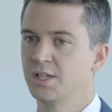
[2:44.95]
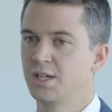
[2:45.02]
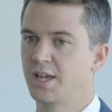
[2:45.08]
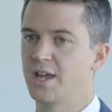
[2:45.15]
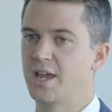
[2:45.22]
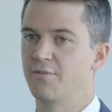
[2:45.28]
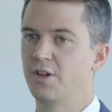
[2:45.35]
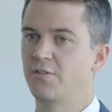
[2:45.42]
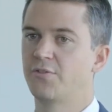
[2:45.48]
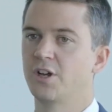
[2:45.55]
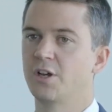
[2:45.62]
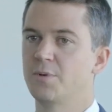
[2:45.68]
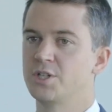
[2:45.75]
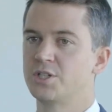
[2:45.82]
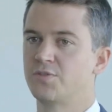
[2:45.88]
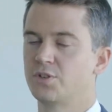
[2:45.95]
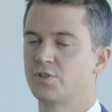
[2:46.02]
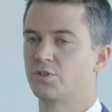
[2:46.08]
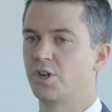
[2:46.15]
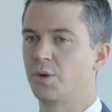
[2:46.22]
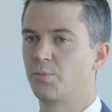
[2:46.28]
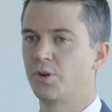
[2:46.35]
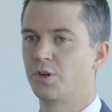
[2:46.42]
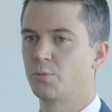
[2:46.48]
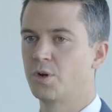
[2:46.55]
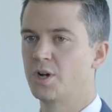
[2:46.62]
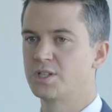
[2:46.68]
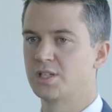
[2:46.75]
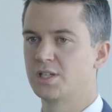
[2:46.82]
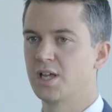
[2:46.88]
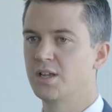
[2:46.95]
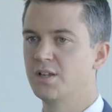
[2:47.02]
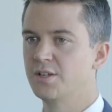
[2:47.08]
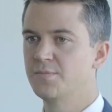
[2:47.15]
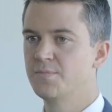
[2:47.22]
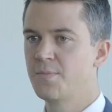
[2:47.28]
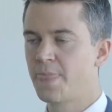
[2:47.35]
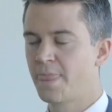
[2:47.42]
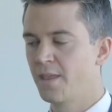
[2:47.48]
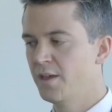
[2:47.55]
in a refurbished Victorian printworks in London.